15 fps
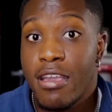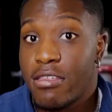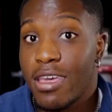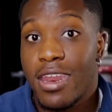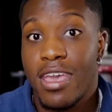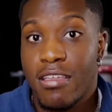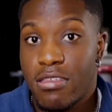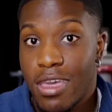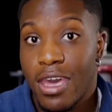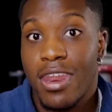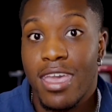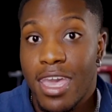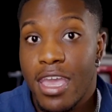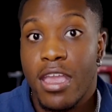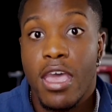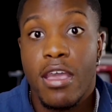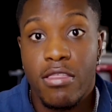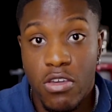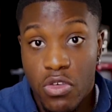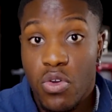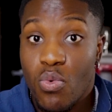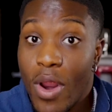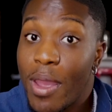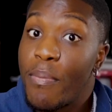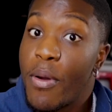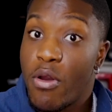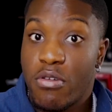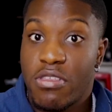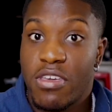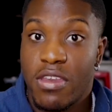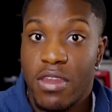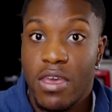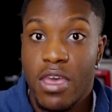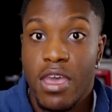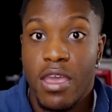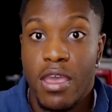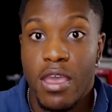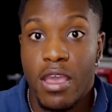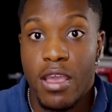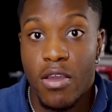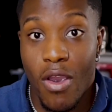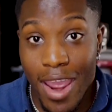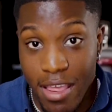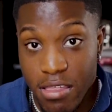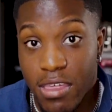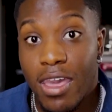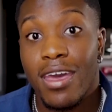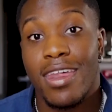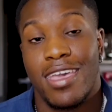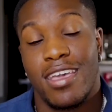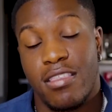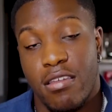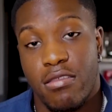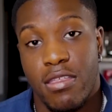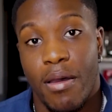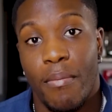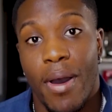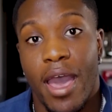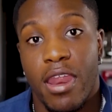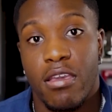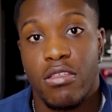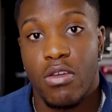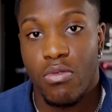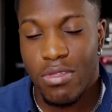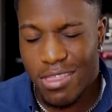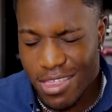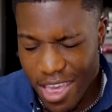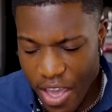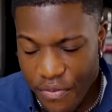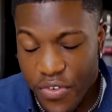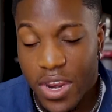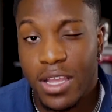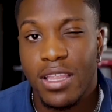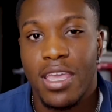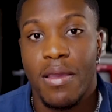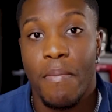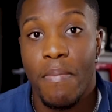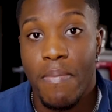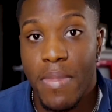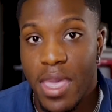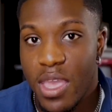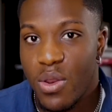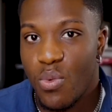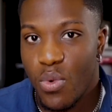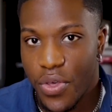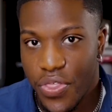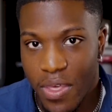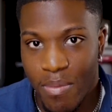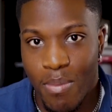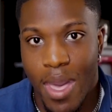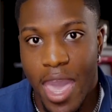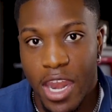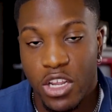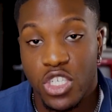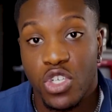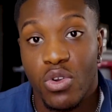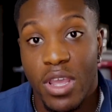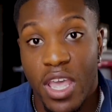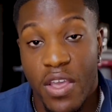It's gonna get to the right person. All right, it's gonna get to somebody. So definitely meet with a manager